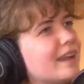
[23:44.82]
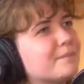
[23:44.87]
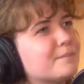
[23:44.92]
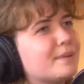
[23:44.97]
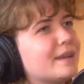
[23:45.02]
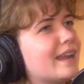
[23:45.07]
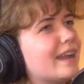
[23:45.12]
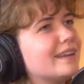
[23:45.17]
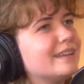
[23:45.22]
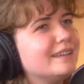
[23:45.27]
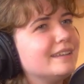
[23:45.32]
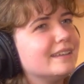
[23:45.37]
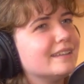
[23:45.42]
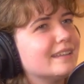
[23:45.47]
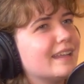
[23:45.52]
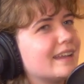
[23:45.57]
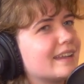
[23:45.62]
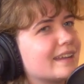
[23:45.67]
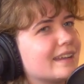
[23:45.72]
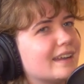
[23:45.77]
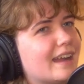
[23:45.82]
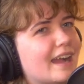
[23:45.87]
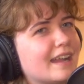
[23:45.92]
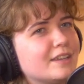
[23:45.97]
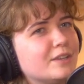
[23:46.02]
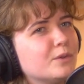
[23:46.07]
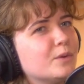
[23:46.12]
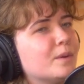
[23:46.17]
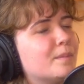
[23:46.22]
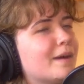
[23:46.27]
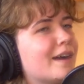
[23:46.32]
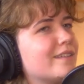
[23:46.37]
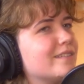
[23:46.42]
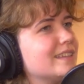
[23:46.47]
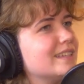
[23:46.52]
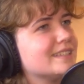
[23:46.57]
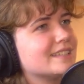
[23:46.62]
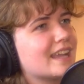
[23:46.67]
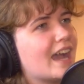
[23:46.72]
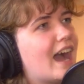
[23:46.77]
but I knew about
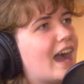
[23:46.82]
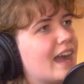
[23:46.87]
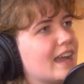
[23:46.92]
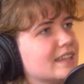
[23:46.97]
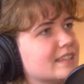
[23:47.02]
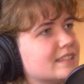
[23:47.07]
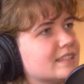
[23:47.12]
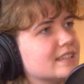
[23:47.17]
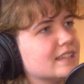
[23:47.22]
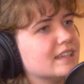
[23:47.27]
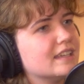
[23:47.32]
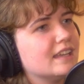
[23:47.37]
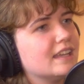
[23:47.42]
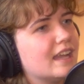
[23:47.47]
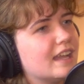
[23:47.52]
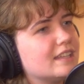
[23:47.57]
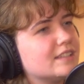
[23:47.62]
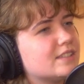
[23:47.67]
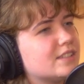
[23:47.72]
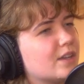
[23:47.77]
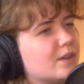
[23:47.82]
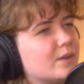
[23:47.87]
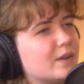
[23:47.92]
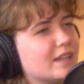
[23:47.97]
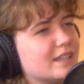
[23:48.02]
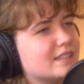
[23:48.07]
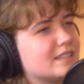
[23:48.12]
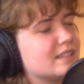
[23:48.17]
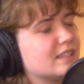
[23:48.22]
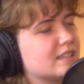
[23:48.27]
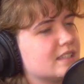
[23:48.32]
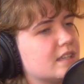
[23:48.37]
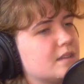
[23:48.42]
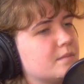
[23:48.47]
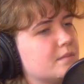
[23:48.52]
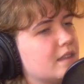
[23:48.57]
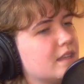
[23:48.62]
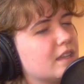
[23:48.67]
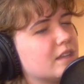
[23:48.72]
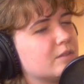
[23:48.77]
these guys. And so it's the
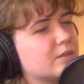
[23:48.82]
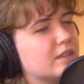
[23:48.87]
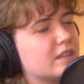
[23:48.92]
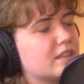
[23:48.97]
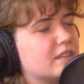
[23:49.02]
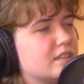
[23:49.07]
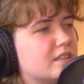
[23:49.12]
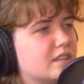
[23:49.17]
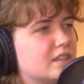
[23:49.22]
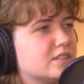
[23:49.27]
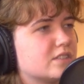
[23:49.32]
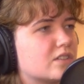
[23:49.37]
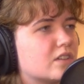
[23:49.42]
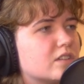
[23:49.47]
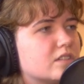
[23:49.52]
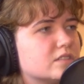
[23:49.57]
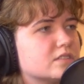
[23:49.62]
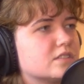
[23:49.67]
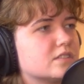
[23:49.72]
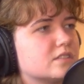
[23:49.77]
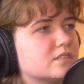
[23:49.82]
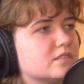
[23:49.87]
same thing with these girls.